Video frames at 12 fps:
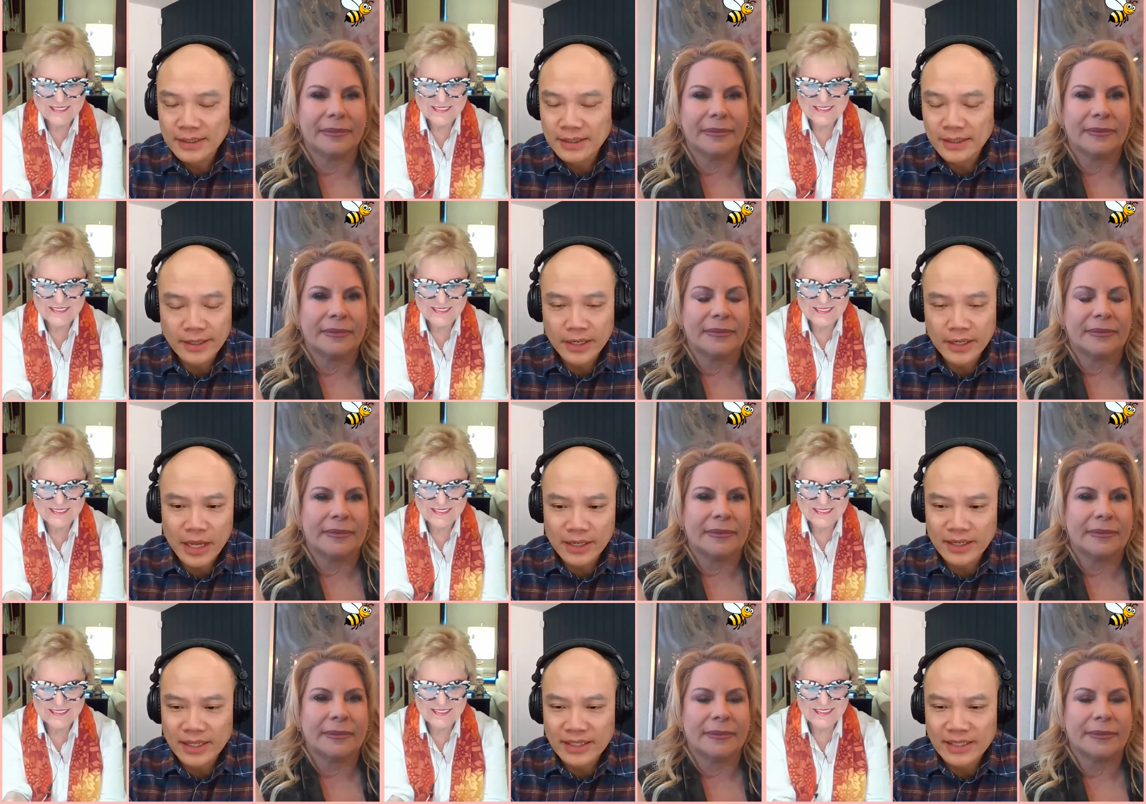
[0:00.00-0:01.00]
Speaker 1: Uh, no,
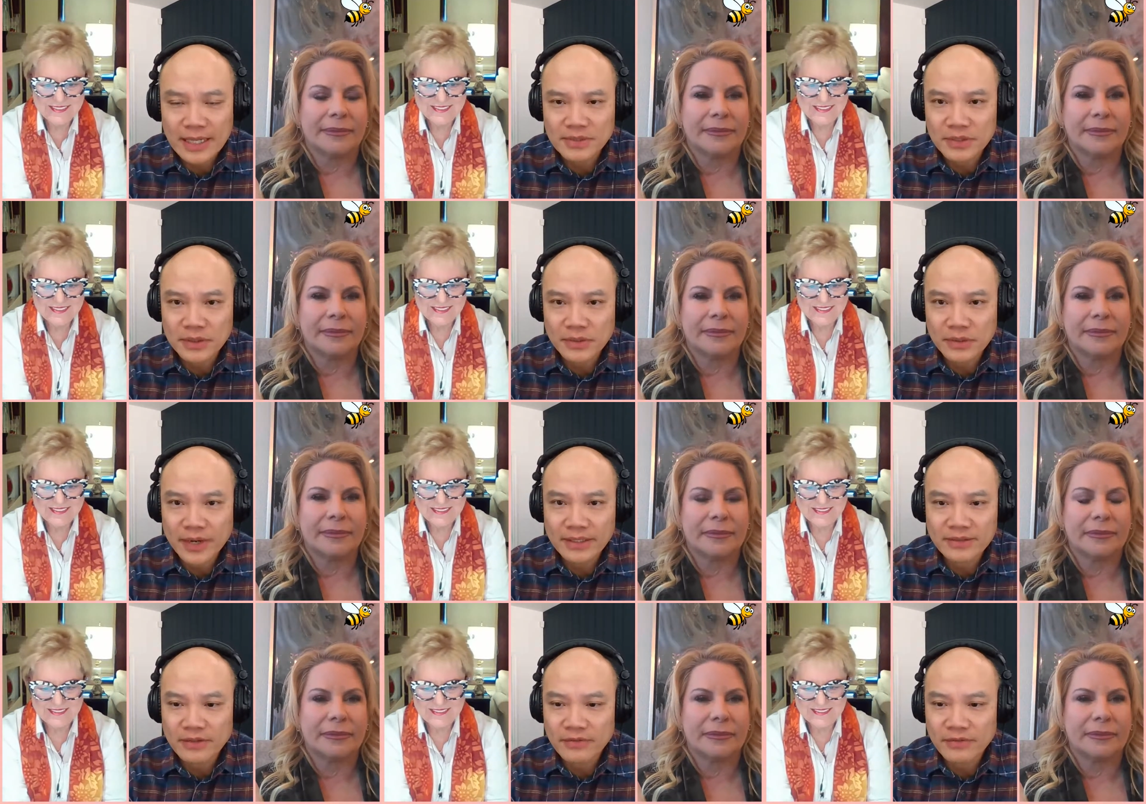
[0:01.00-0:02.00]
I, that's absolutely
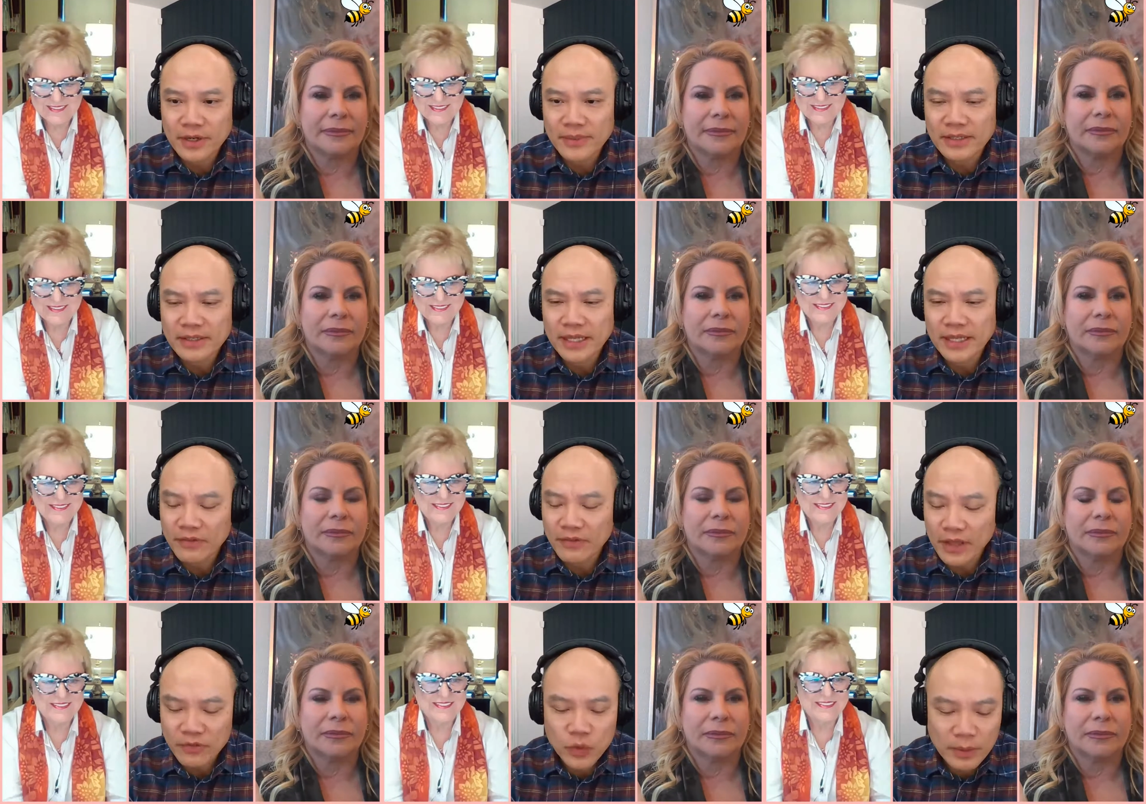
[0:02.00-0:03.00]
right, Jennifer. I mean, if,
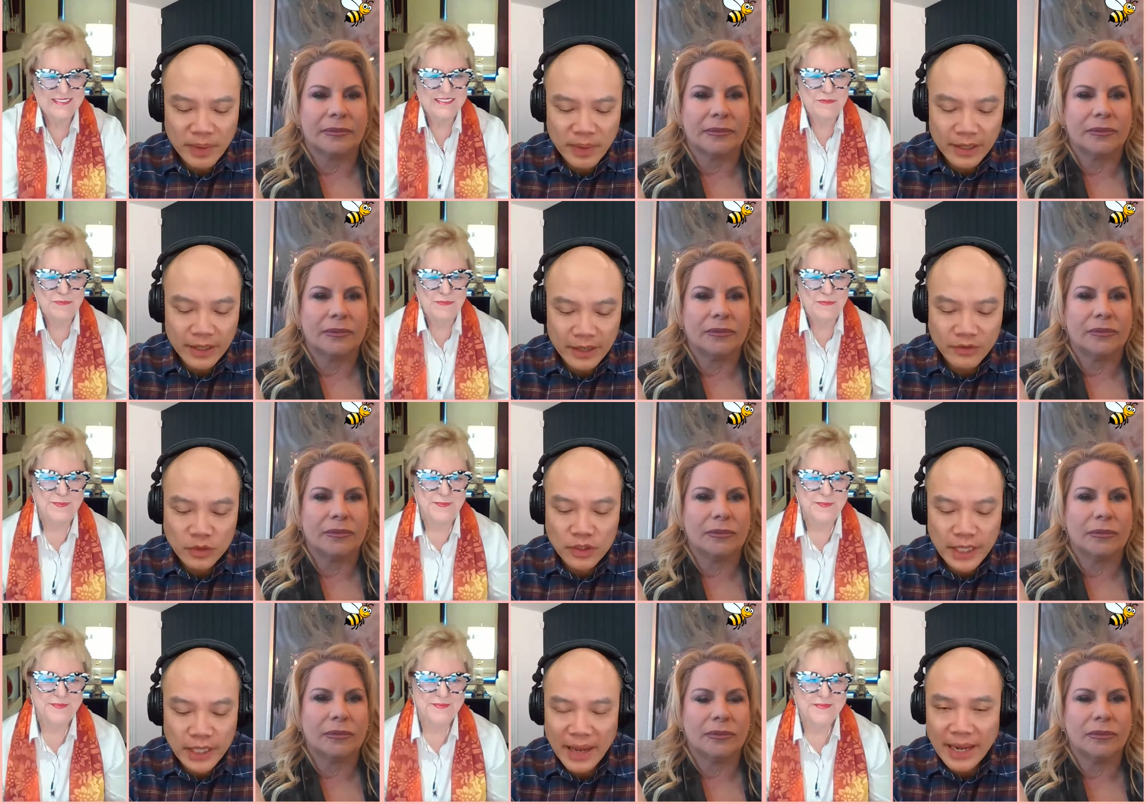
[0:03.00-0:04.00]
if you unpack, if you
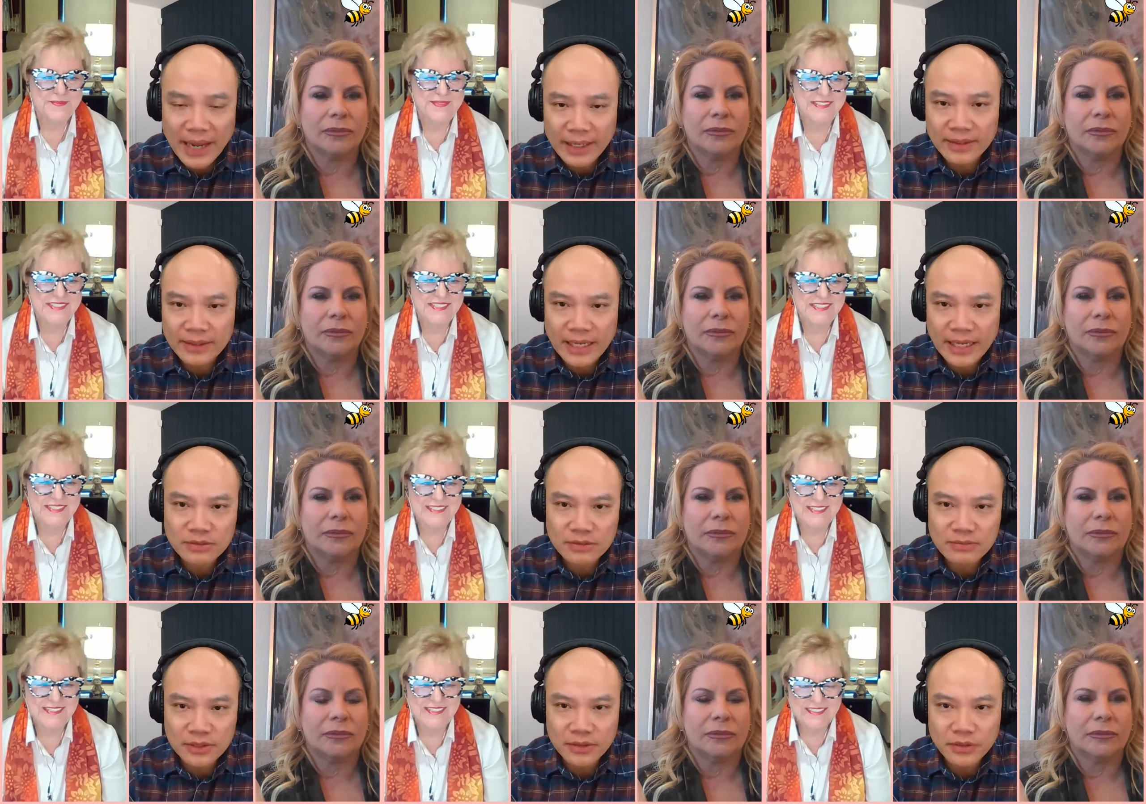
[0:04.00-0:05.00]
look at back at the last,
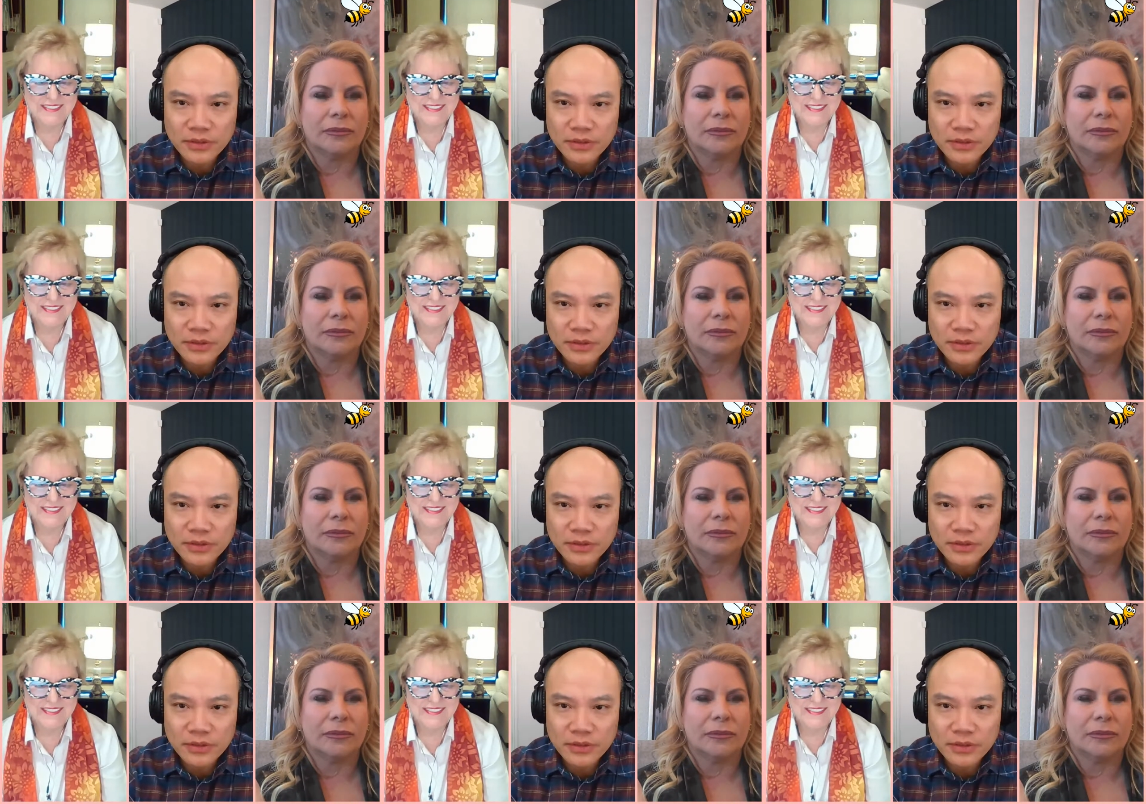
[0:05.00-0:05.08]
you know, your